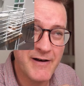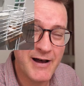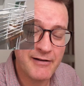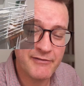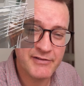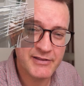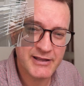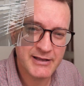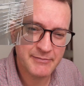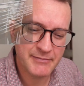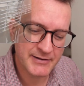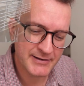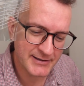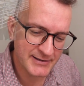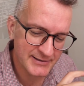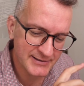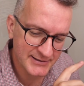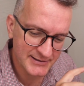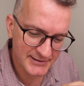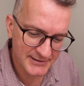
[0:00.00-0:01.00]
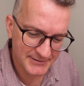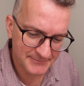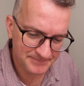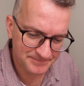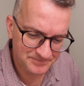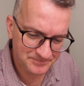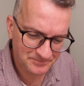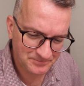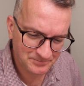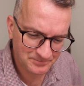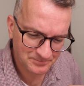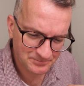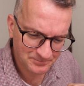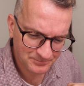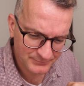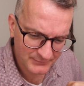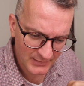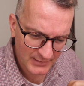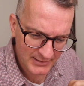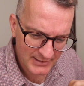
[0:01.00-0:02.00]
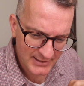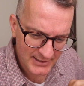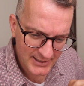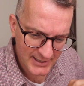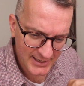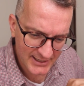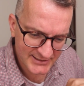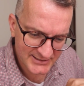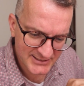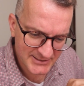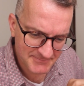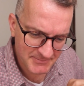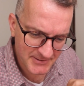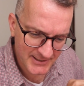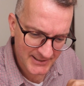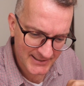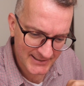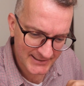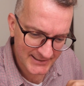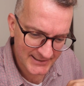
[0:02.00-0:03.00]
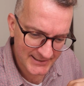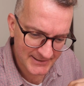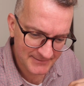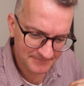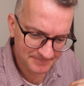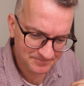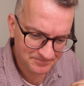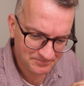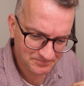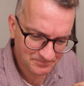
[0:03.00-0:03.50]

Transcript: five of them, and, um, and typically